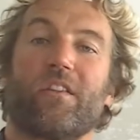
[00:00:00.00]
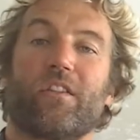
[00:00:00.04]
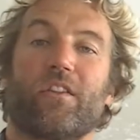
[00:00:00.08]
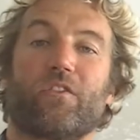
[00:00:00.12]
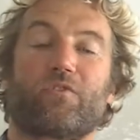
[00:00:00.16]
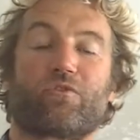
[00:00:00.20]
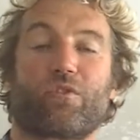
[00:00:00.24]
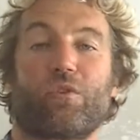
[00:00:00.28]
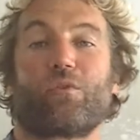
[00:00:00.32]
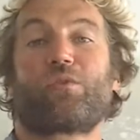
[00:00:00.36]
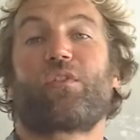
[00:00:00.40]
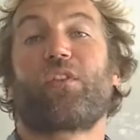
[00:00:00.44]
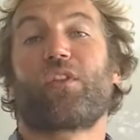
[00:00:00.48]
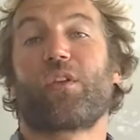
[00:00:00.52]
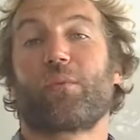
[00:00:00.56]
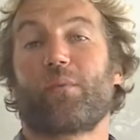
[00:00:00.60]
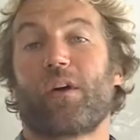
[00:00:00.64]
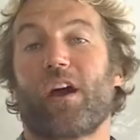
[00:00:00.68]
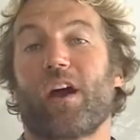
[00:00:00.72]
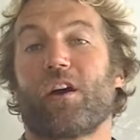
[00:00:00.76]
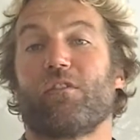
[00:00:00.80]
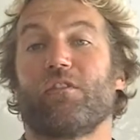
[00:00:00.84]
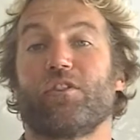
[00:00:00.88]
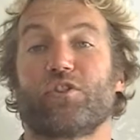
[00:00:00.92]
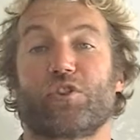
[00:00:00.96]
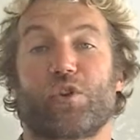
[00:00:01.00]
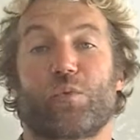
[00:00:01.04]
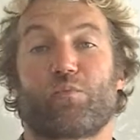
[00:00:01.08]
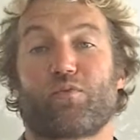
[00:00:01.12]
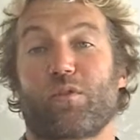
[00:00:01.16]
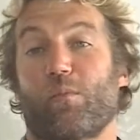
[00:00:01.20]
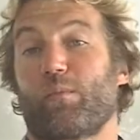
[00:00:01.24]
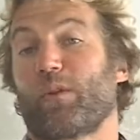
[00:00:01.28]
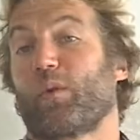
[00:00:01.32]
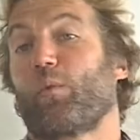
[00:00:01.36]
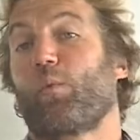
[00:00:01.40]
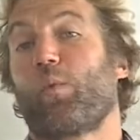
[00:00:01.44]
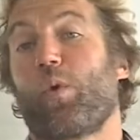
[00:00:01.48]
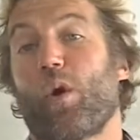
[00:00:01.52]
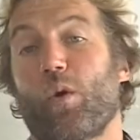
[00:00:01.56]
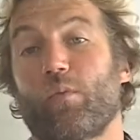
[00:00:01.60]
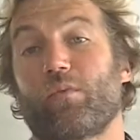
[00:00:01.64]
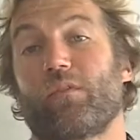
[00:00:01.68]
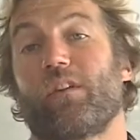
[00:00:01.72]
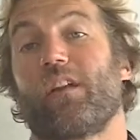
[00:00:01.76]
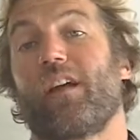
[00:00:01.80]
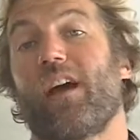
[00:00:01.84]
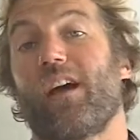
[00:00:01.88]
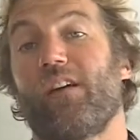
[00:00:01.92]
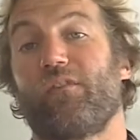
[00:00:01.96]
The truth of the matter is you probably
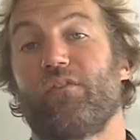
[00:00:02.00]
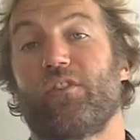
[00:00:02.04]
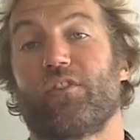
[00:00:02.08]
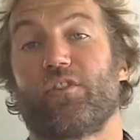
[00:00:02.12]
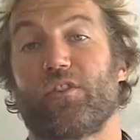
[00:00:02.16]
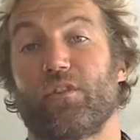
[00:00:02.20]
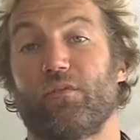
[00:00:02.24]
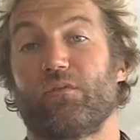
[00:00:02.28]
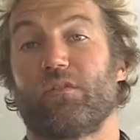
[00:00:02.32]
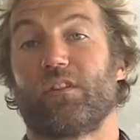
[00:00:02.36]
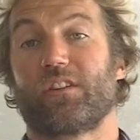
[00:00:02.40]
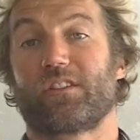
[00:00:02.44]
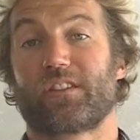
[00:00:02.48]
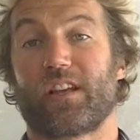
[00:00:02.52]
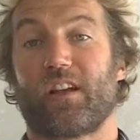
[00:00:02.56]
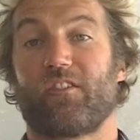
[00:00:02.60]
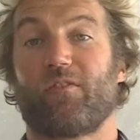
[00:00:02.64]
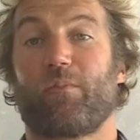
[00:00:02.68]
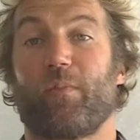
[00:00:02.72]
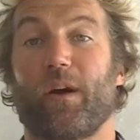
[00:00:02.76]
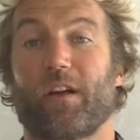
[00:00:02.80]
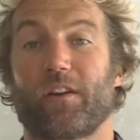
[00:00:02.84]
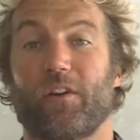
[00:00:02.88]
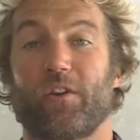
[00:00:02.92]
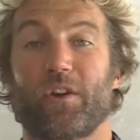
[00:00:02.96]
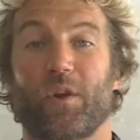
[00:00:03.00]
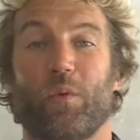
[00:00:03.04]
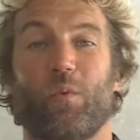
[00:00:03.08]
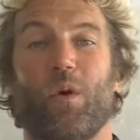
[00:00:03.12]
won't ever do a self-pack down,